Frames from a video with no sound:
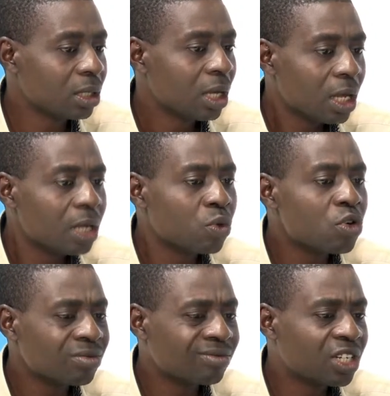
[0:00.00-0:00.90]
will
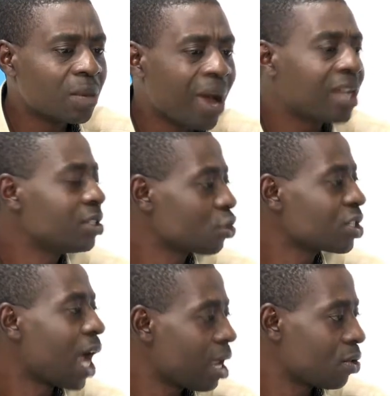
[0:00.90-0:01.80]
not demand such
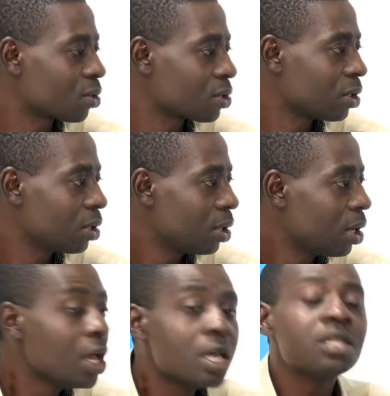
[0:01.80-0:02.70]
high cost.
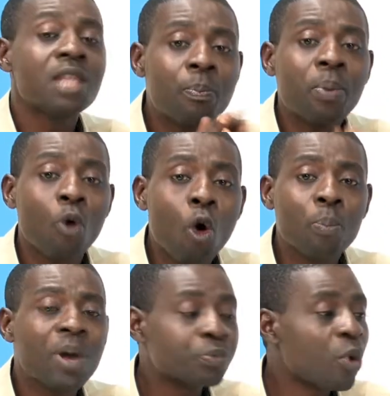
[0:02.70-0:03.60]
The old
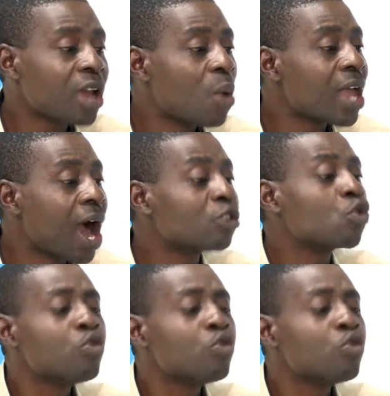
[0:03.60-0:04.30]
passport that we had could be